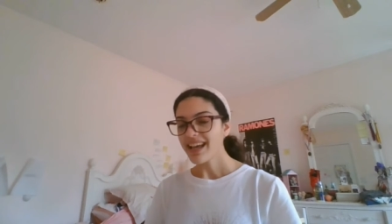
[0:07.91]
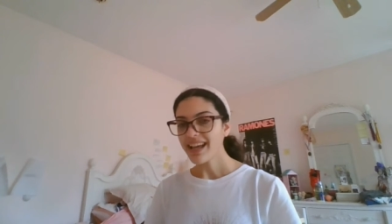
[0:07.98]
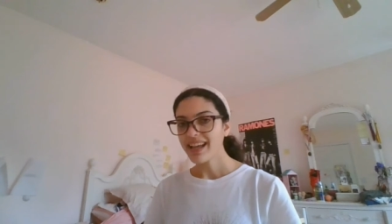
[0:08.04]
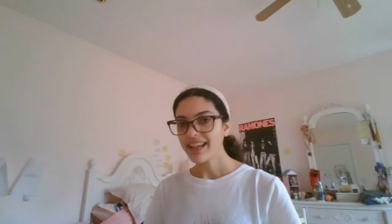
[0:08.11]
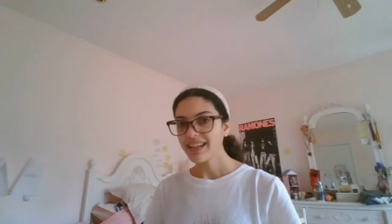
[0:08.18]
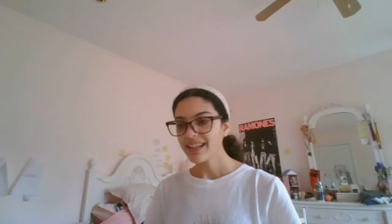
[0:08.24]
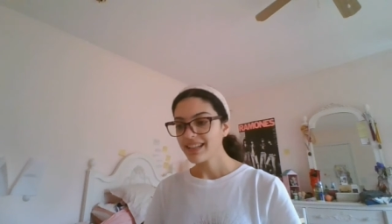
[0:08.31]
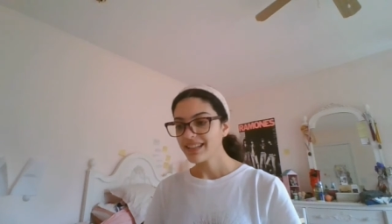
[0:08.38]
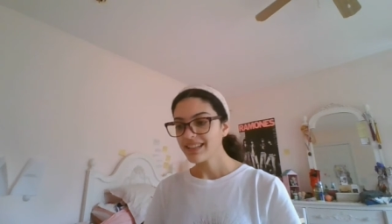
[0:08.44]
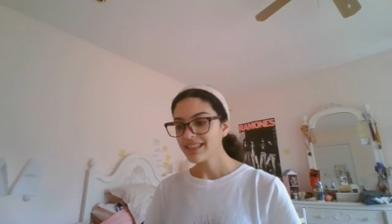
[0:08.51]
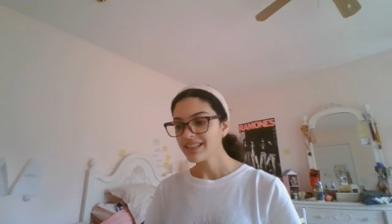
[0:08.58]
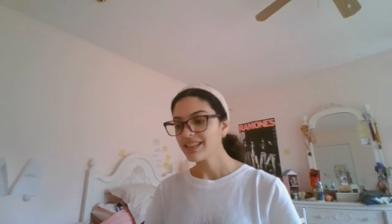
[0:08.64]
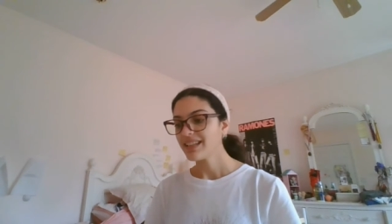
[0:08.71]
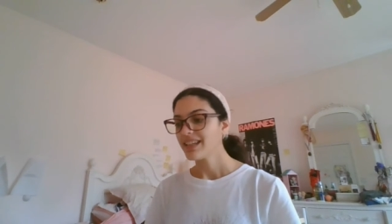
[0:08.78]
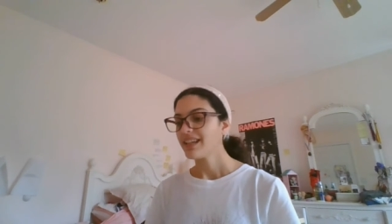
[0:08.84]

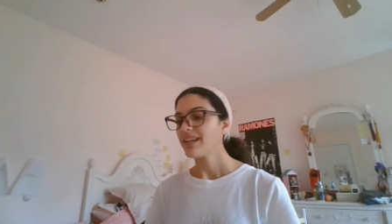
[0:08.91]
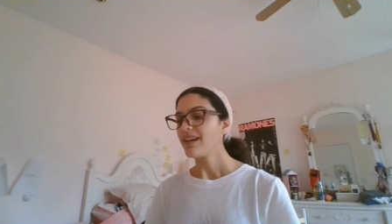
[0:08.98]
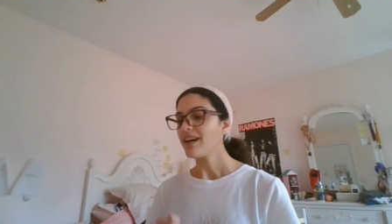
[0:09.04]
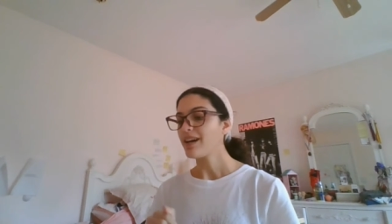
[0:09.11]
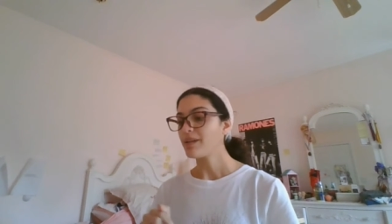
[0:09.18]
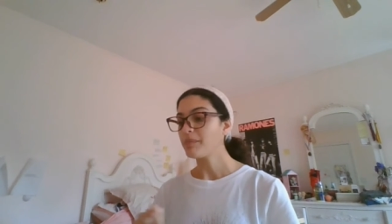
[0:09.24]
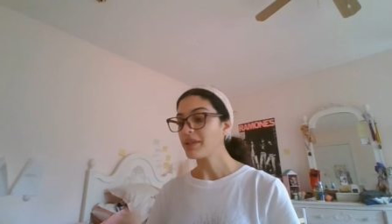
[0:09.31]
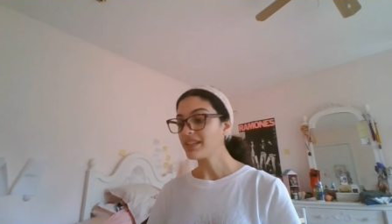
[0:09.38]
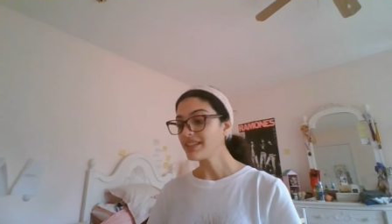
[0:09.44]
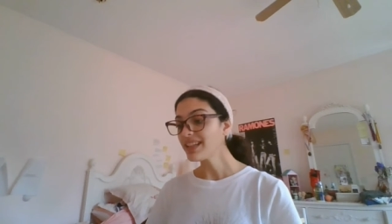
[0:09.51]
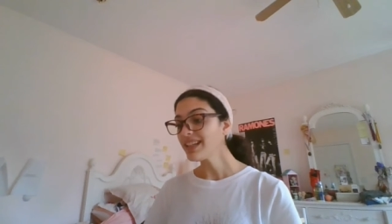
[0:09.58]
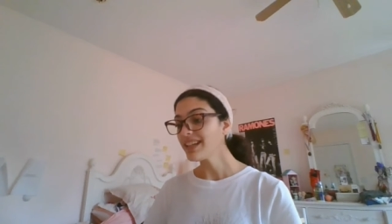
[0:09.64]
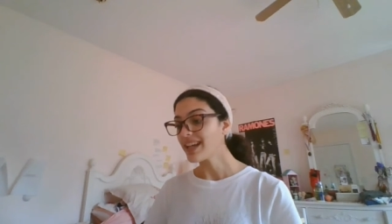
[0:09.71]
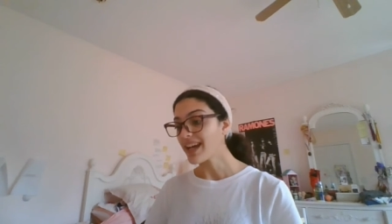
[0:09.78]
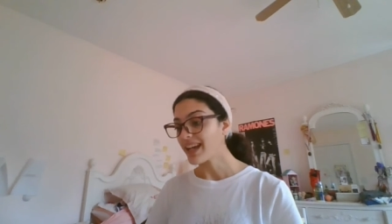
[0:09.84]
And on
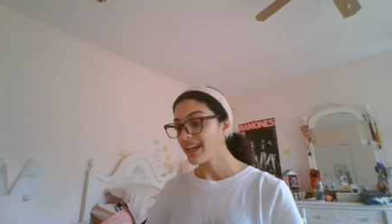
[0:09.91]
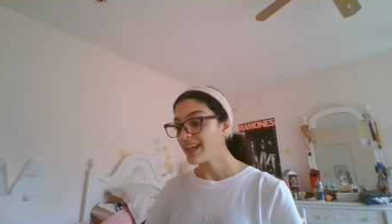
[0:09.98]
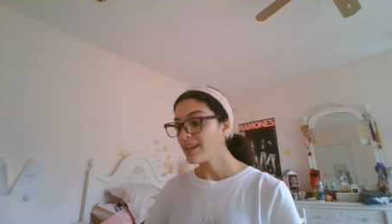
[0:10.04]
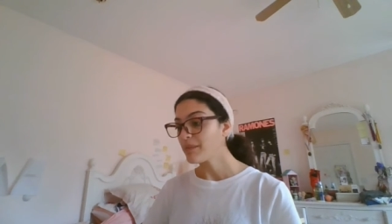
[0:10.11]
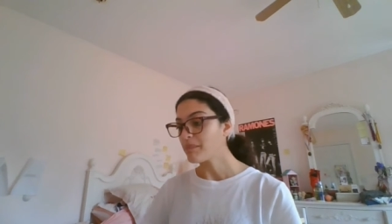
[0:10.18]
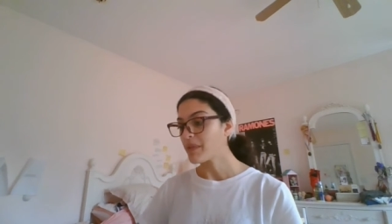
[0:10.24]
Monday night,